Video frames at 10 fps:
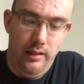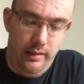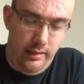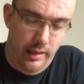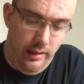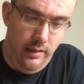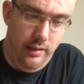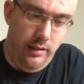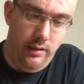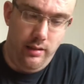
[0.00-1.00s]
get
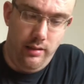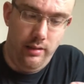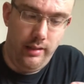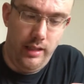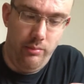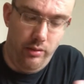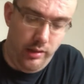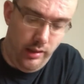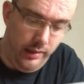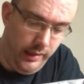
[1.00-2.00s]
the Game Boy
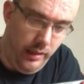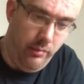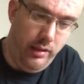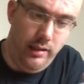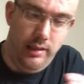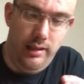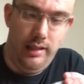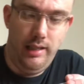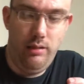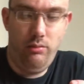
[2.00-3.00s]
Color game
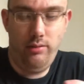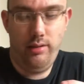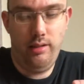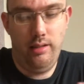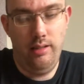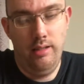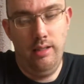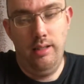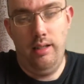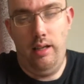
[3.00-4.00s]
out.
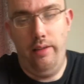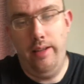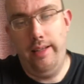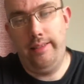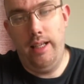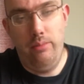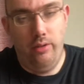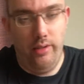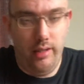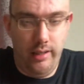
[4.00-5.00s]
And that Game
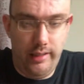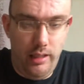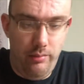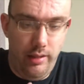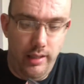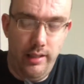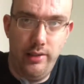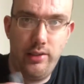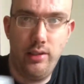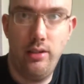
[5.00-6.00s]
Boy Color game
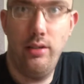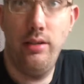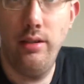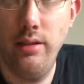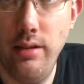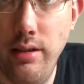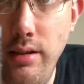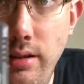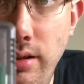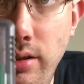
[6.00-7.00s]
is
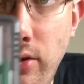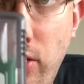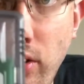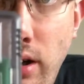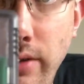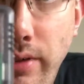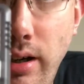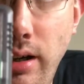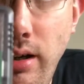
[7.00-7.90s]
Driver